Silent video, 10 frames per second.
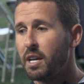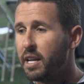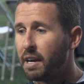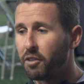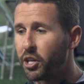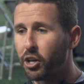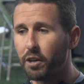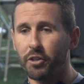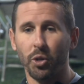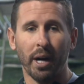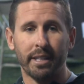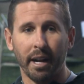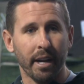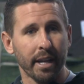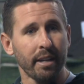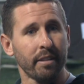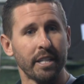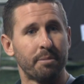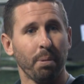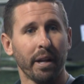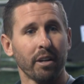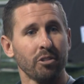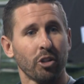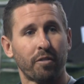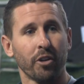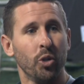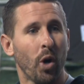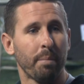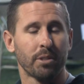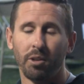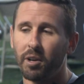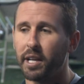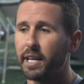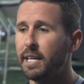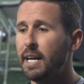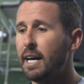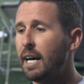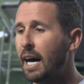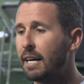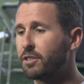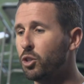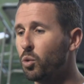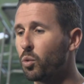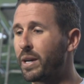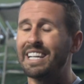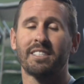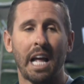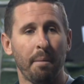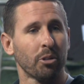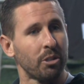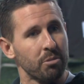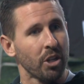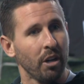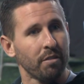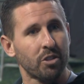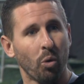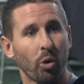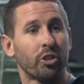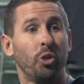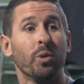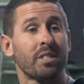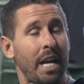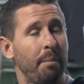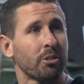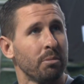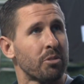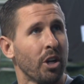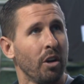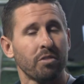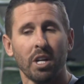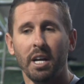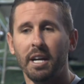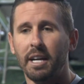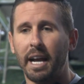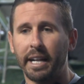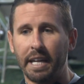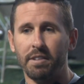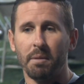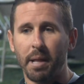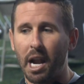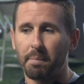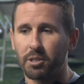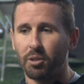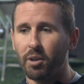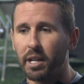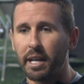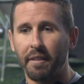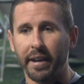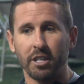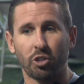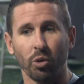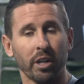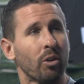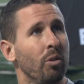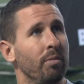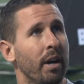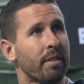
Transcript: And every year you have a new identity. These players look for a new opportunity to reestablish themselves or to establish themselves. And giving them that opportunity, I think, is critical.